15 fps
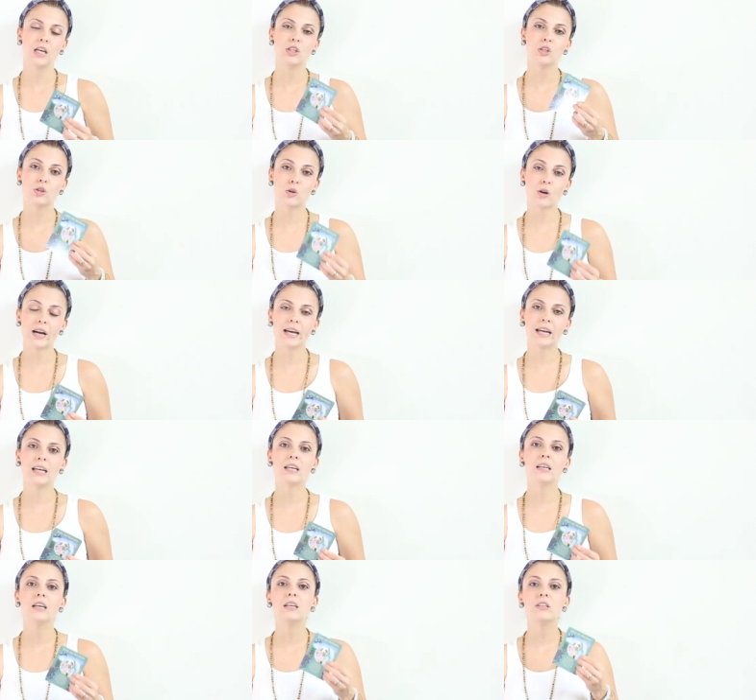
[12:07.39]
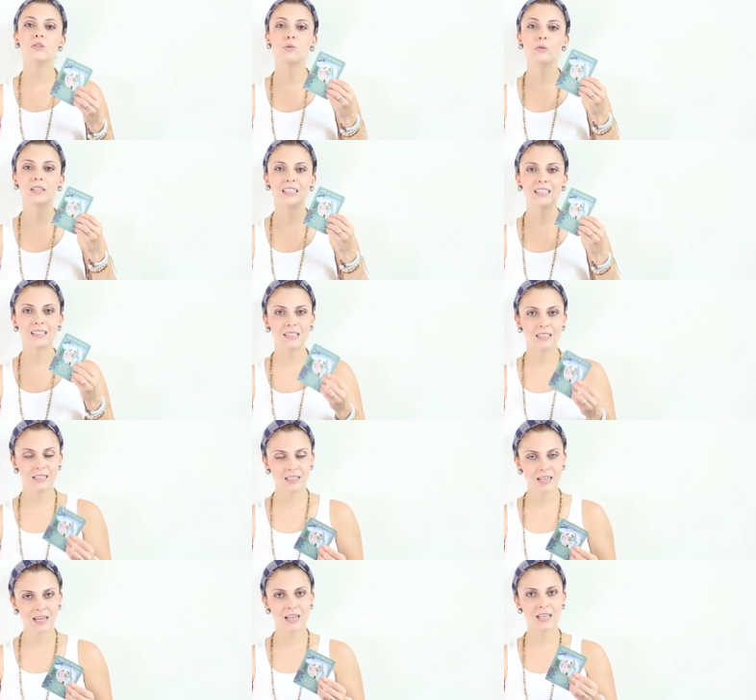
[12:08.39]
Try to
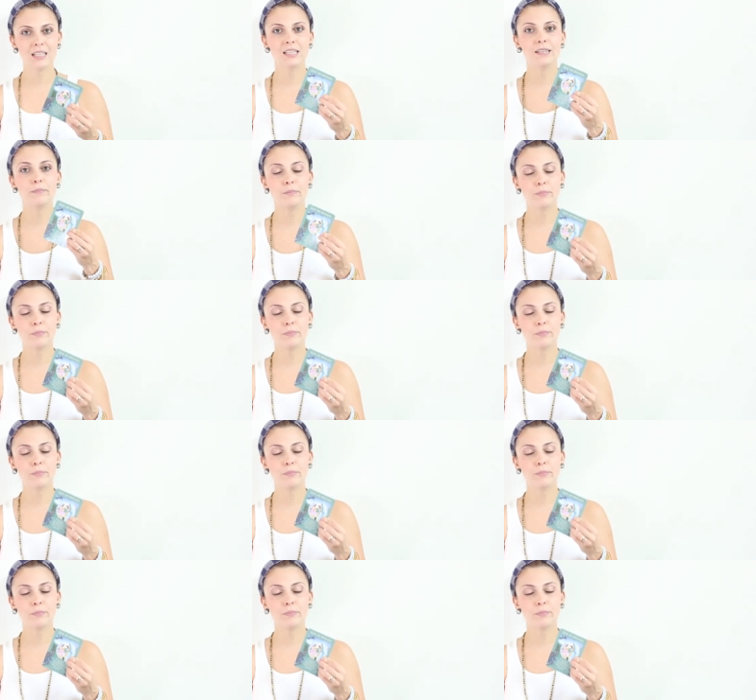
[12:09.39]
understand